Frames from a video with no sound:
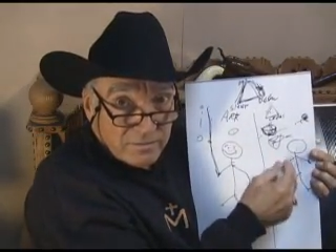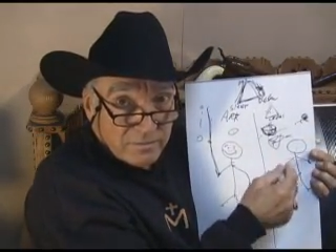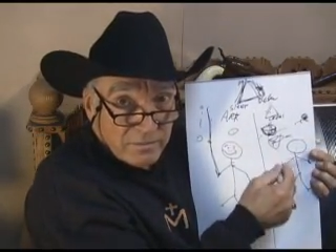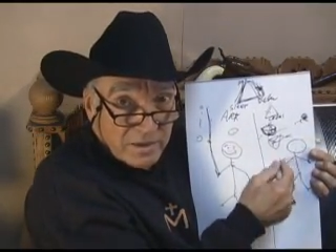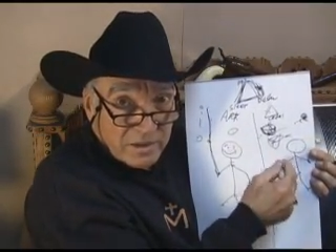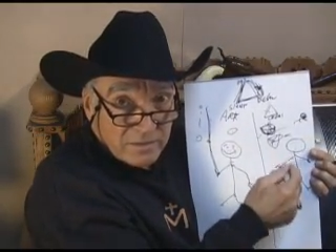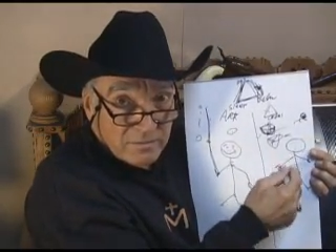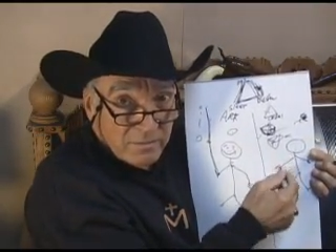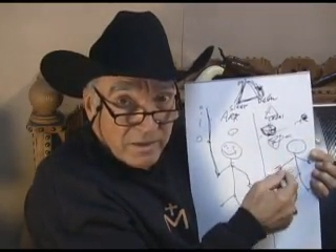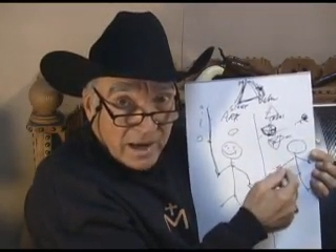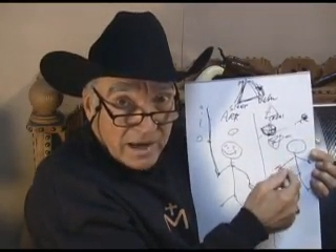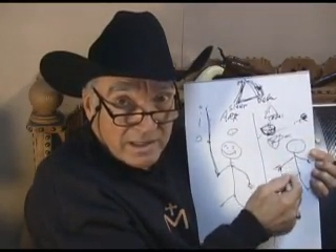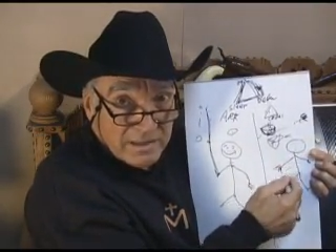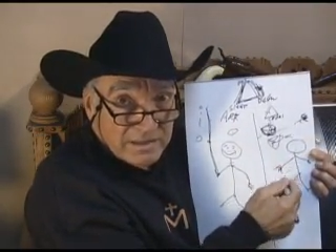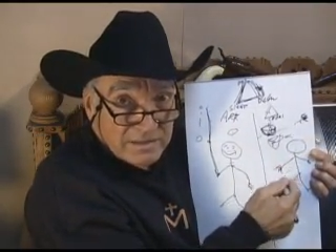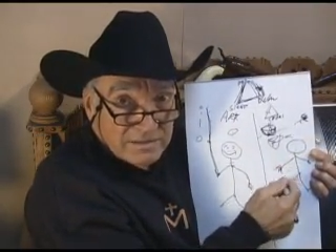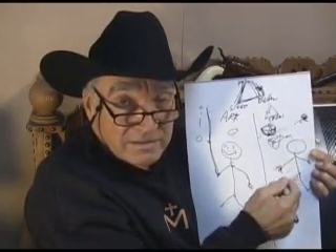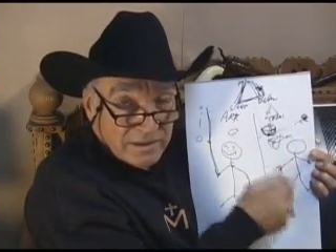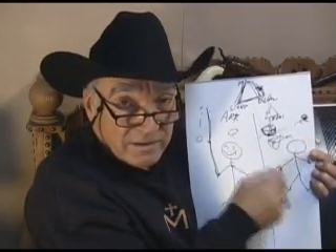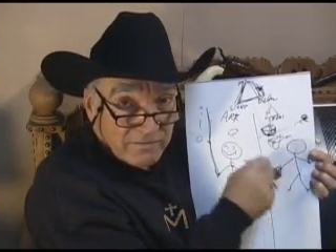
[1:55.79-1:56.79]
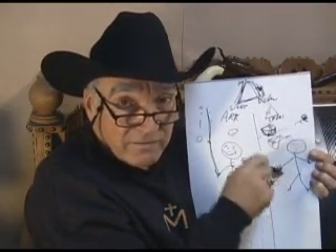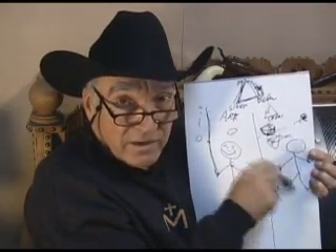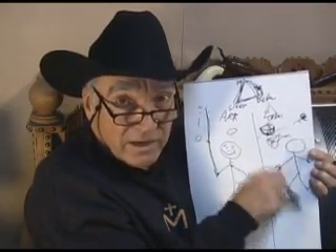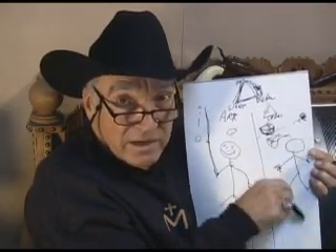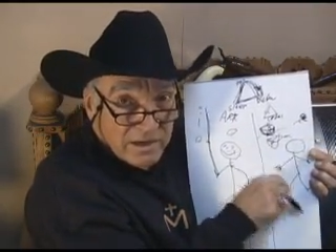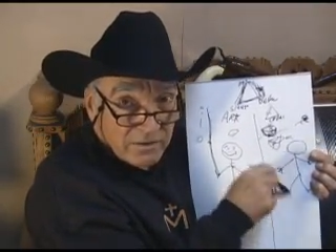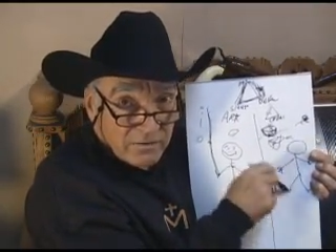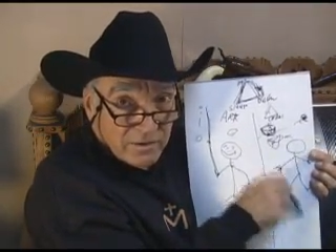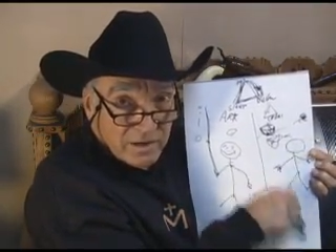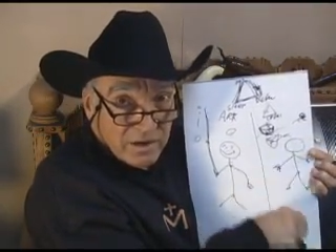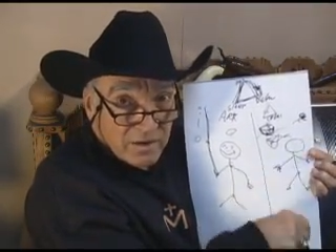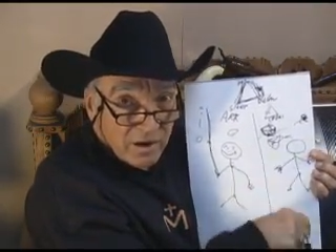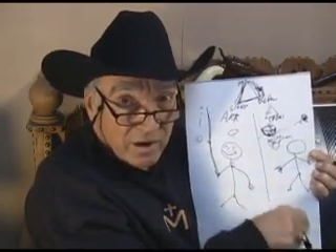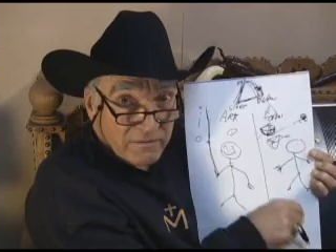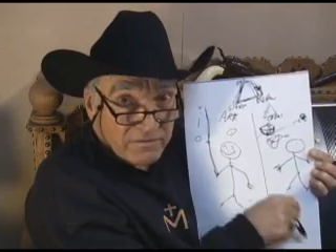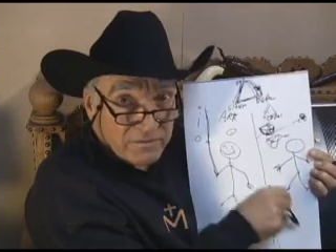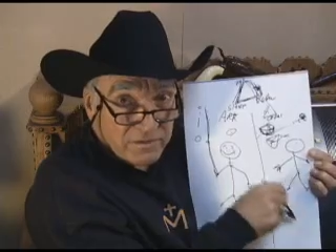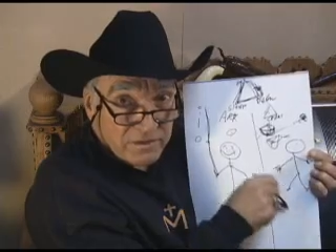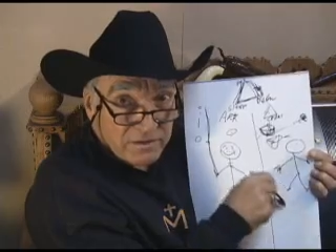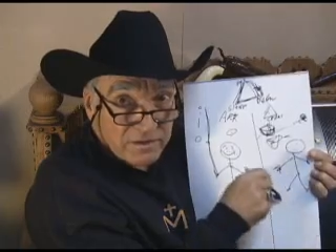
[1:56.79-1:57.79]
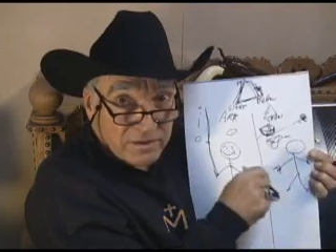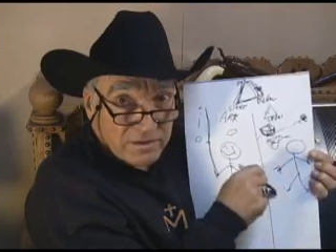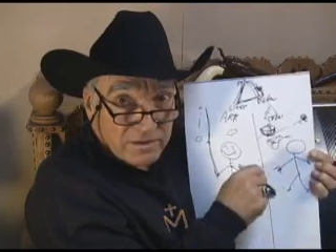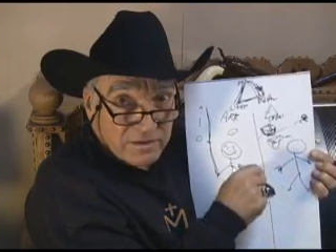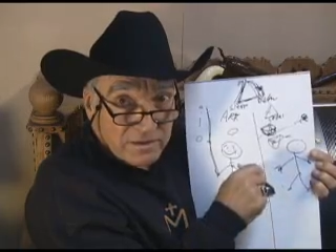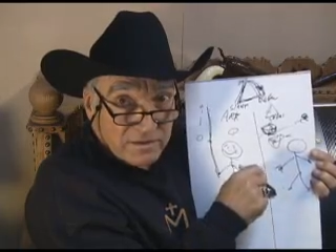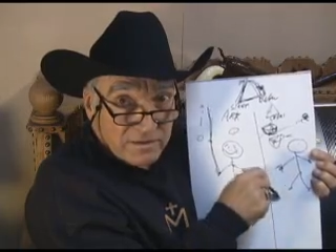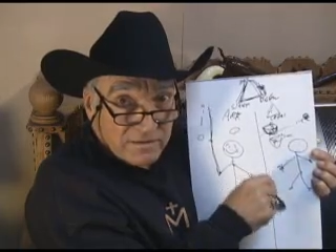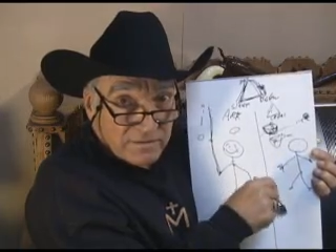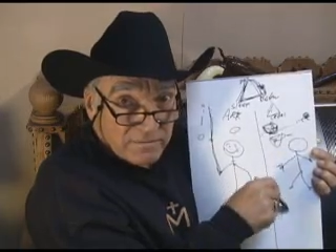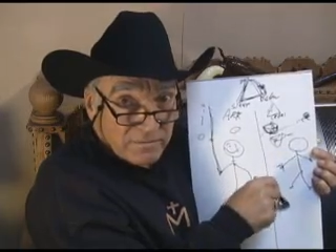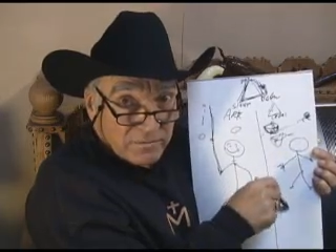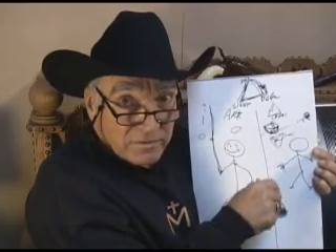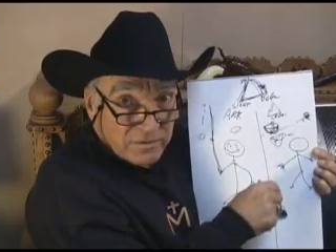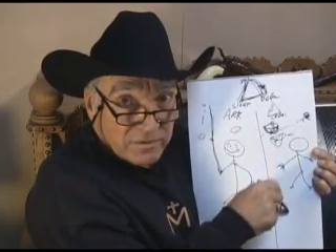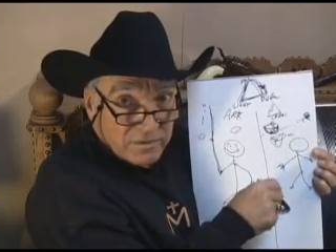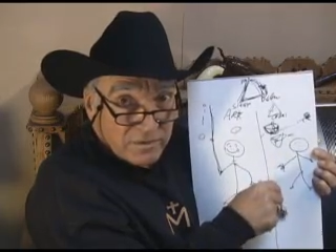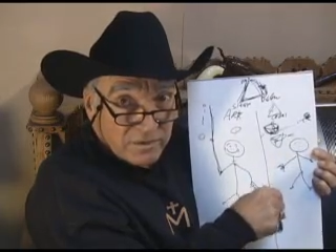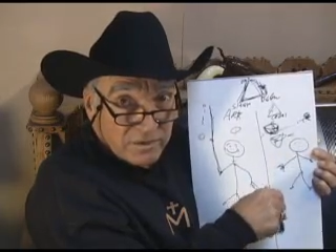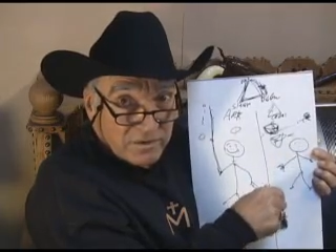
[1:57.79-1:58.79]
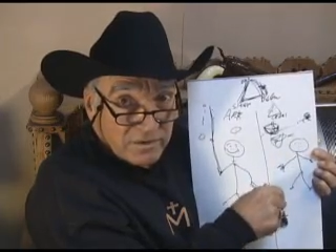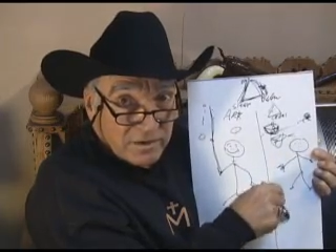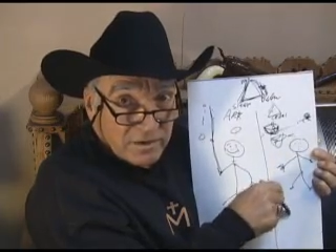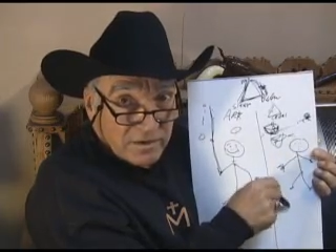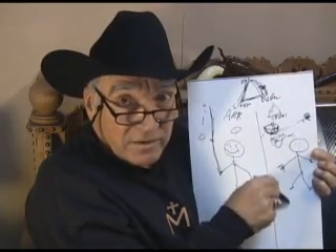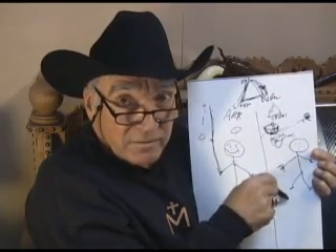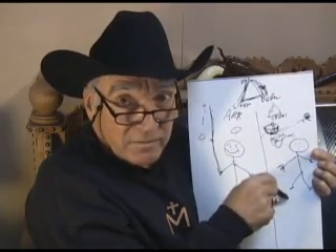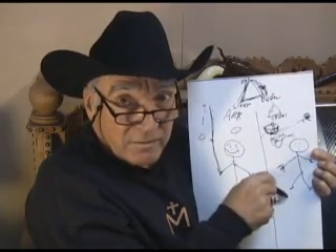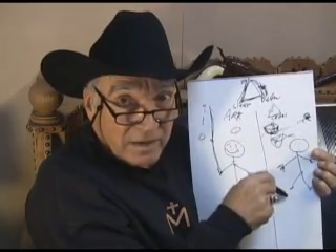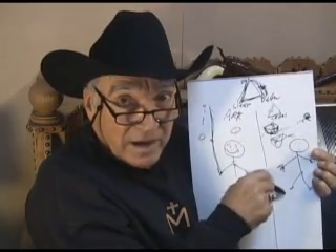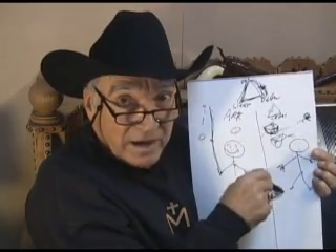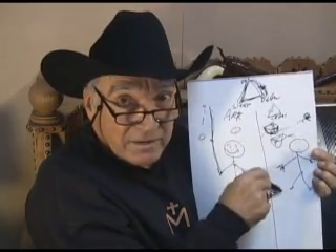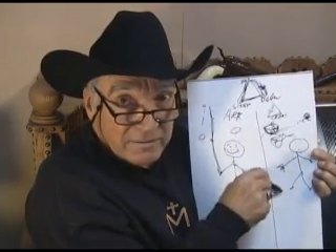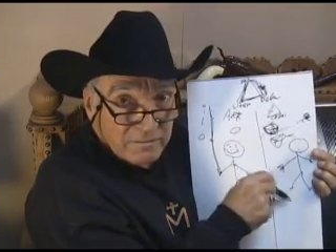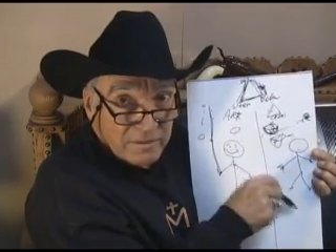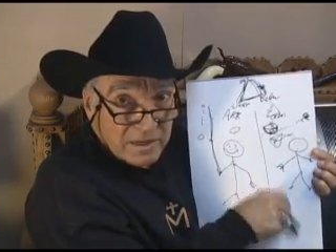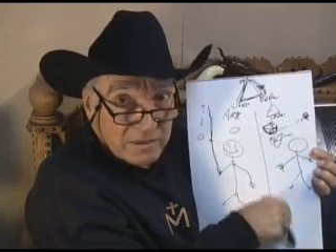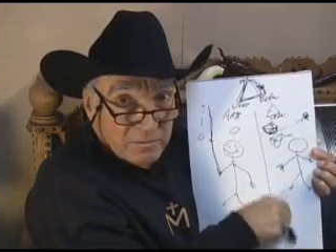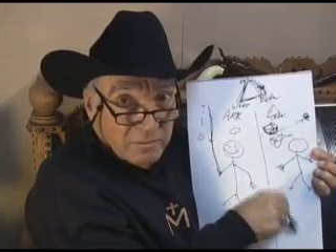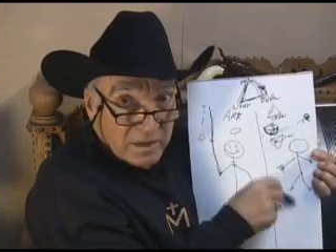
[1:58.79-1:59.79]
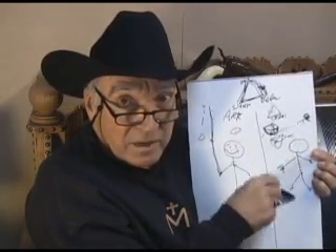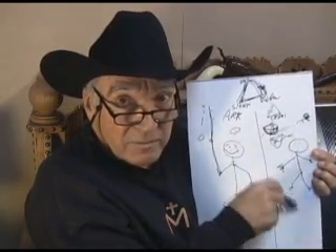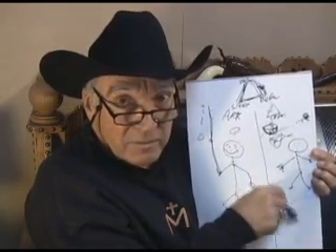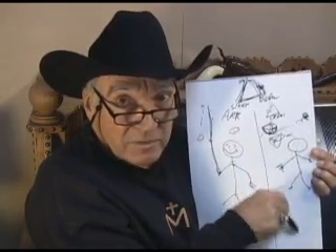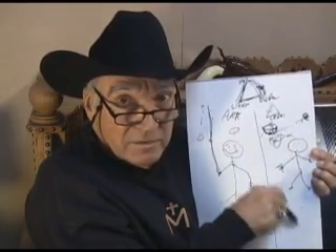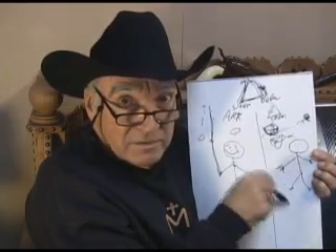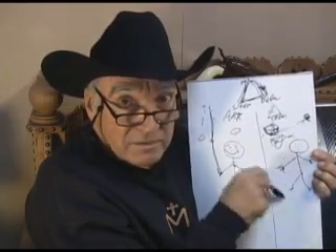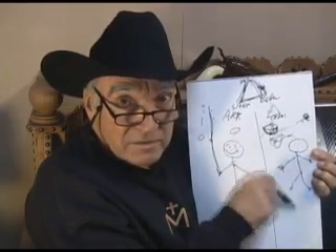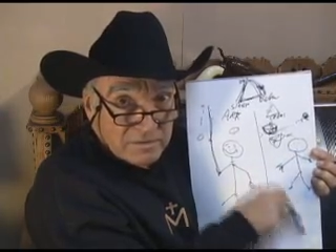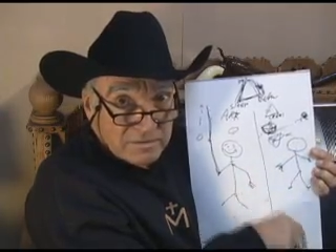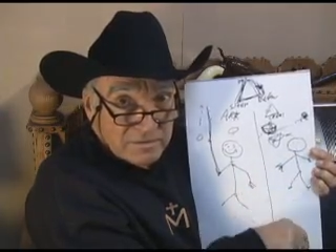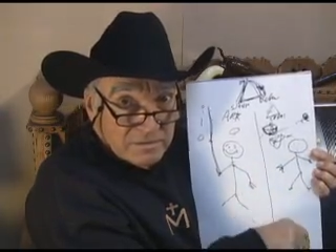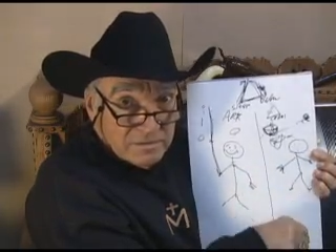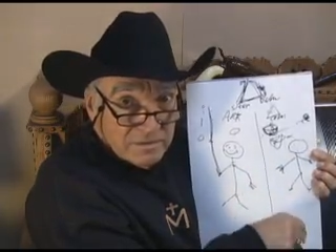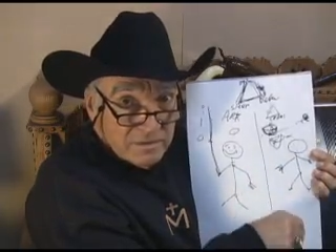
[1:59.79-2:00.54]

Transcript: big battle, and they finally run off the bad meat people.